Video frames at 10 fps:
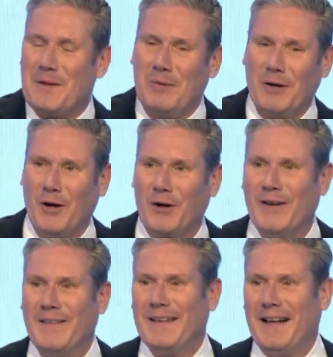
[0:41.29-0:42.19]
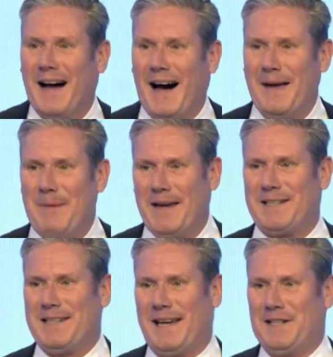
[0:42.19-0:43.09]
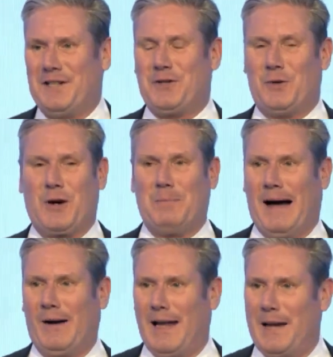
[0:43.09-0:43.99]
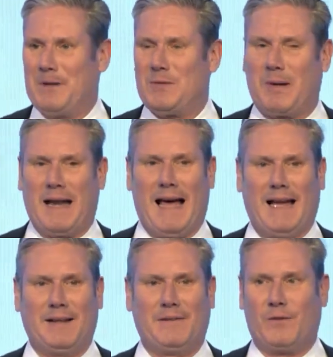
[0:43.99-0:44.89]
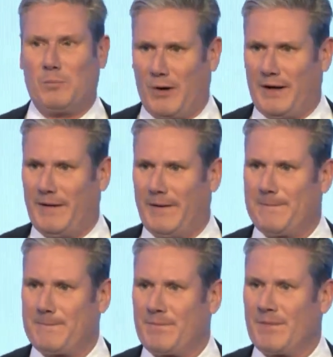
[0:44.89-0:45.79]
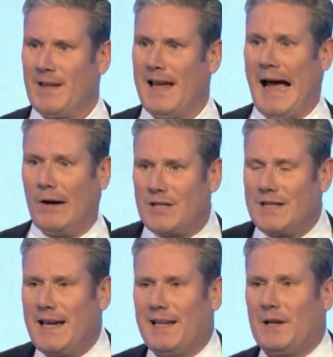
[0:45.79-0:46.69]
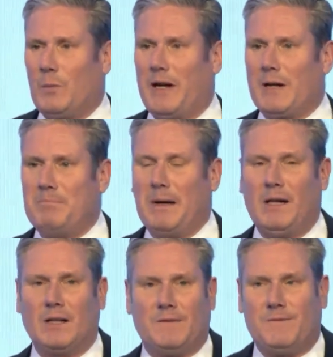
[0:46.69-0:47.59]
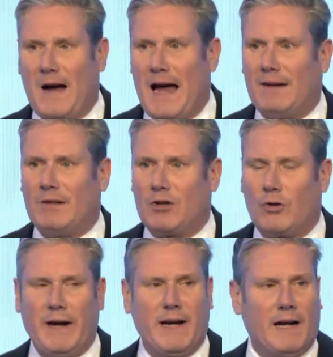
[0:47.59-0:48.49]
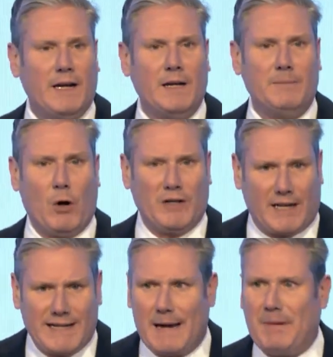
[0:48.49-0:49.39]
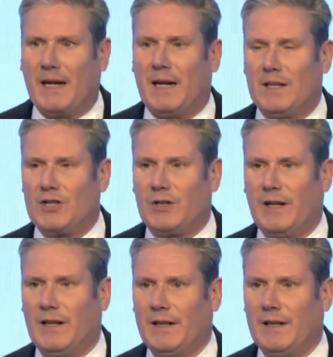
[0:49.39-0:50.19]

But look, I'm here today to talk about Labour's plan for Britain, how together we can build a fairer, greener, more dynamic country,